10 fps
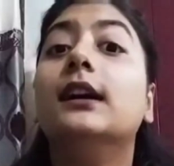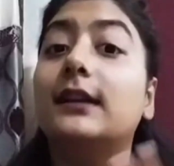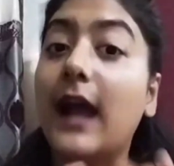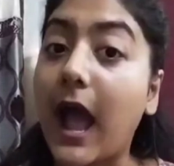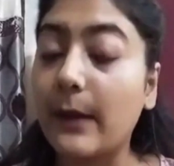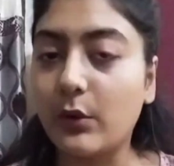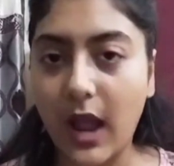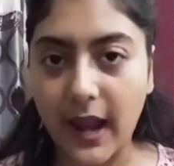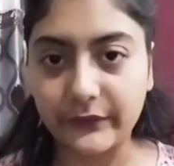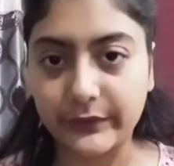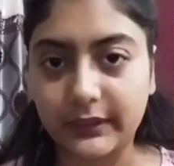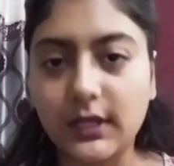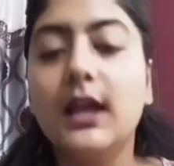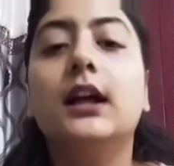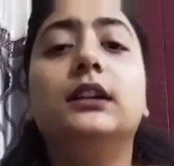carbohydrate.
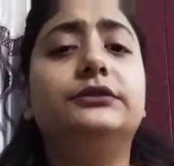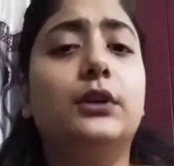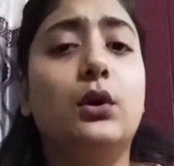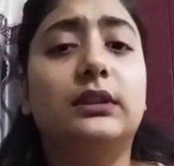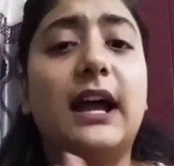So